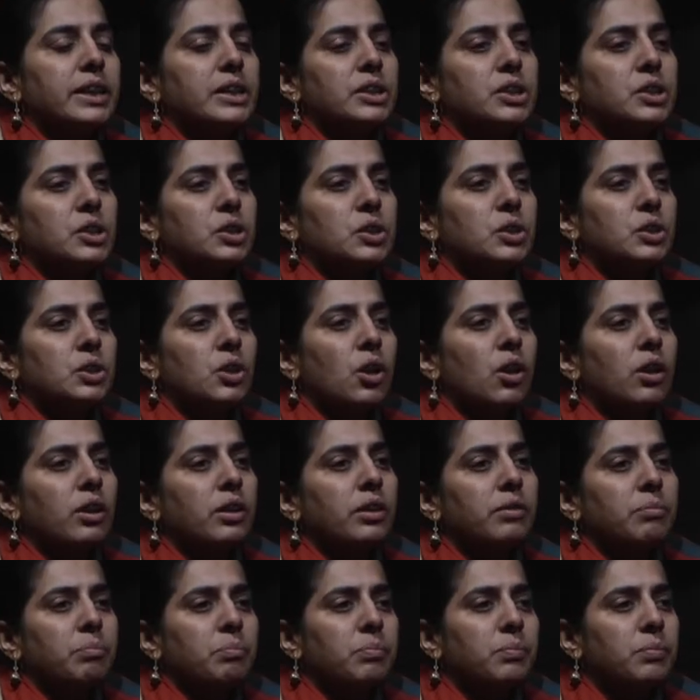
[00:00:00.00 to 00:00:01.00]
it's not
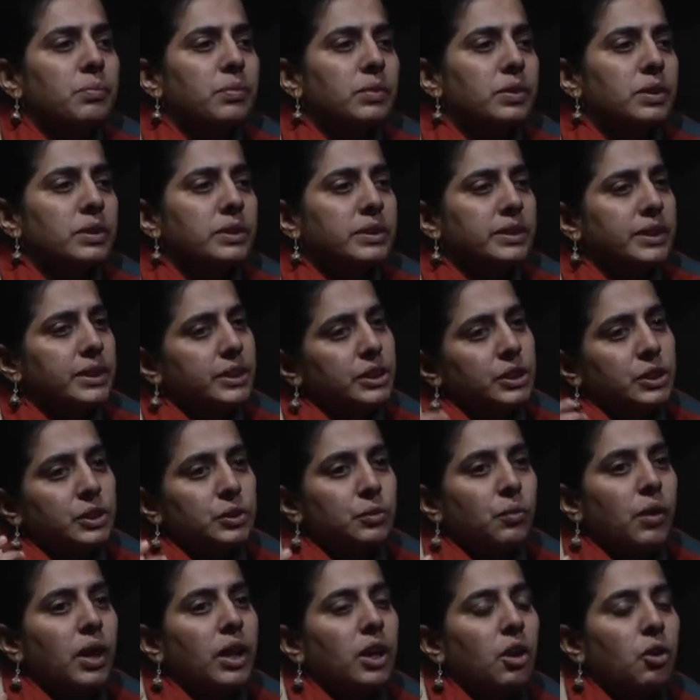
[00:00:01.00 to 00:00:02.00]
just
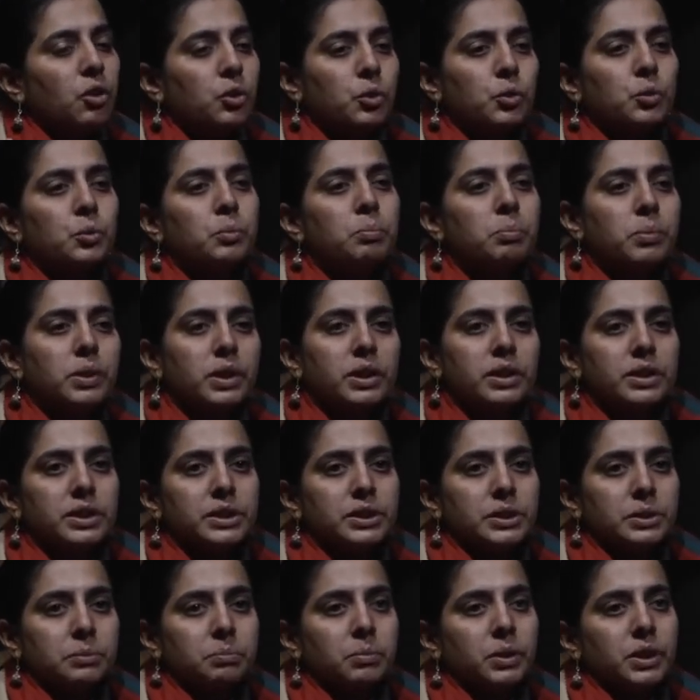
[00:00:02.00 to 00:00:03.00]
one or two
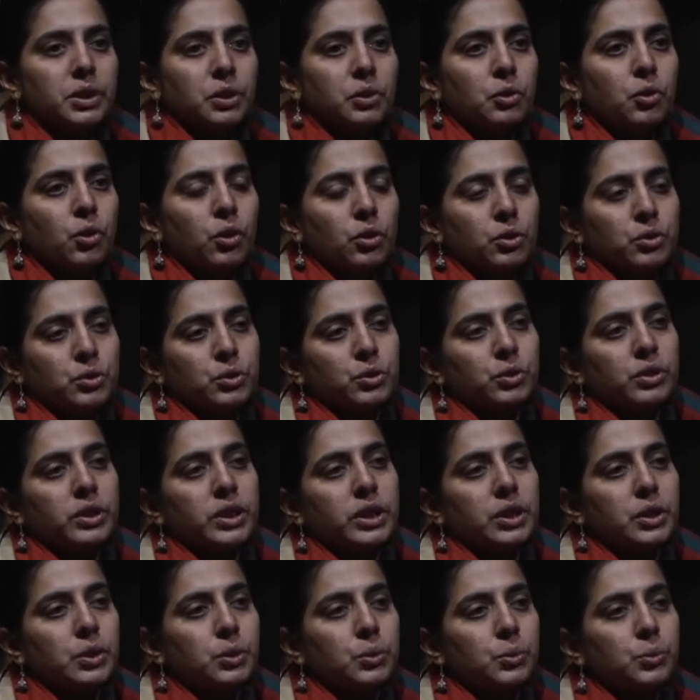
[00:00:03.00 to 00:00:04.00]
birds, but you also
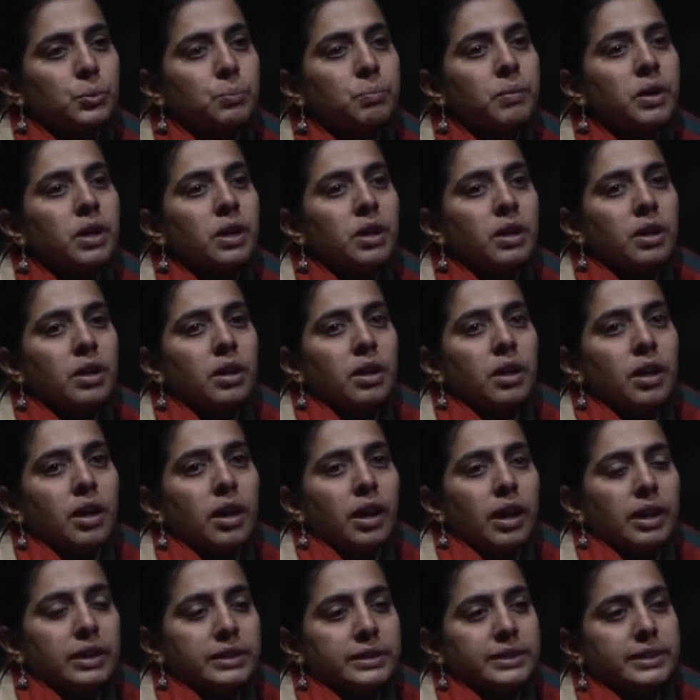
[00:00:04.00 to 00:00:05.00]
need to
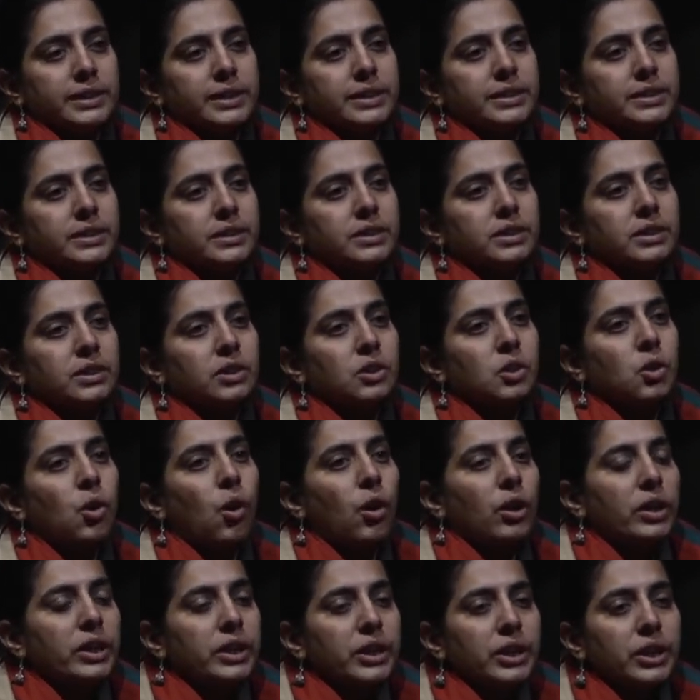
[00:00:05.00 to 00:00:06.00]
assess the
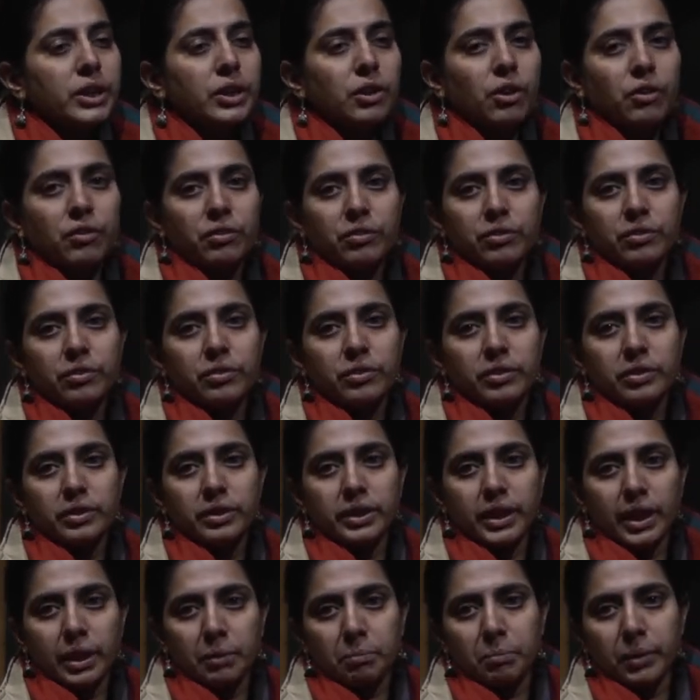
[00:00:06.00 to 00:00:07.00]
quality of
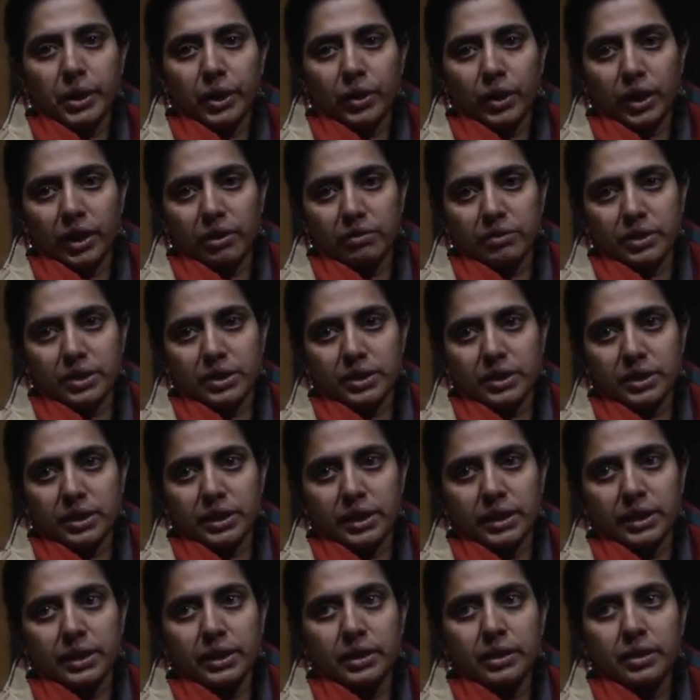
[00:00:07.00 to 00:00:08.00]
that
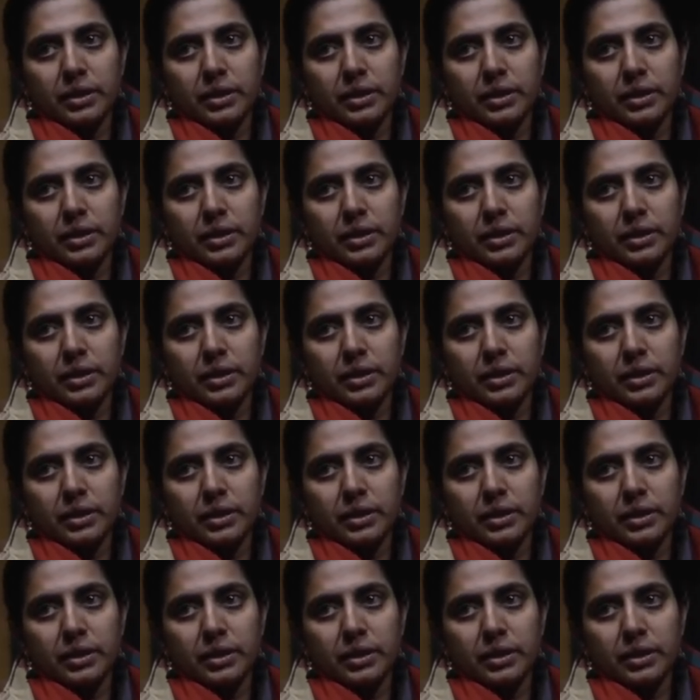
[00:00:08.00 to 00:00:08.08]
biodiversity.